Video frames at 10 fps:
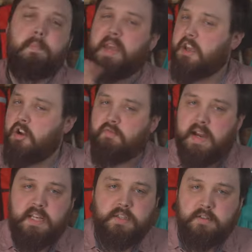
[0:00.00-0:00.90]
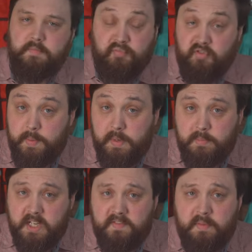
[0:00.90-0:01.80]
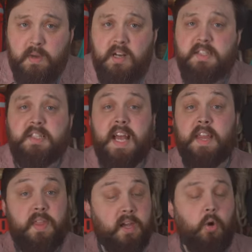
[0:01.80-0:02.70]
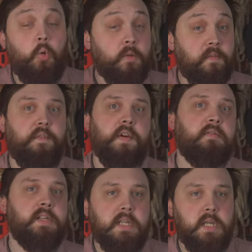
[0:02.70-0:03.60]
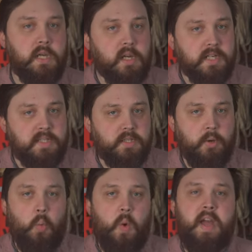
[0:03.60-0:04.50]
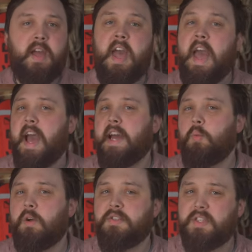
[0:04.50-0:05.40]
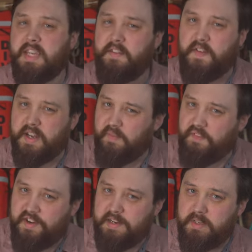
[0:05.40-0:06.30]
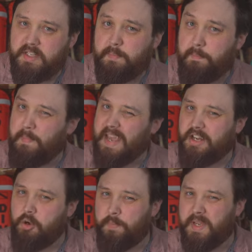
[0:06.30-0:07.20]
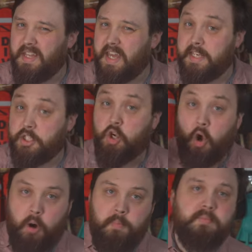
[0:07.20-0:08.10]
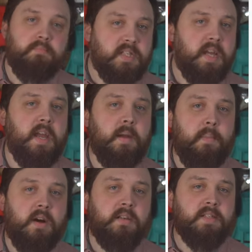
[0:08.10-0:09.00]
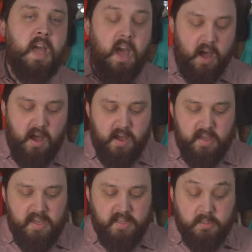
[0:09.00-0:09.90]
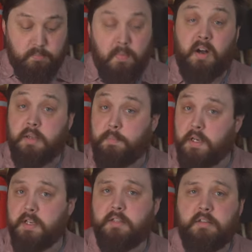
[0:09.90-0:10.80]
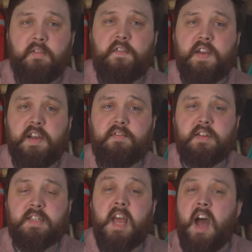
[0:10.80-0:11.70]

make a range of premium diving masks, and they are all very nice to wear. And whilst the Venom Frameless may not be their top tier mask, it's my personal favorite.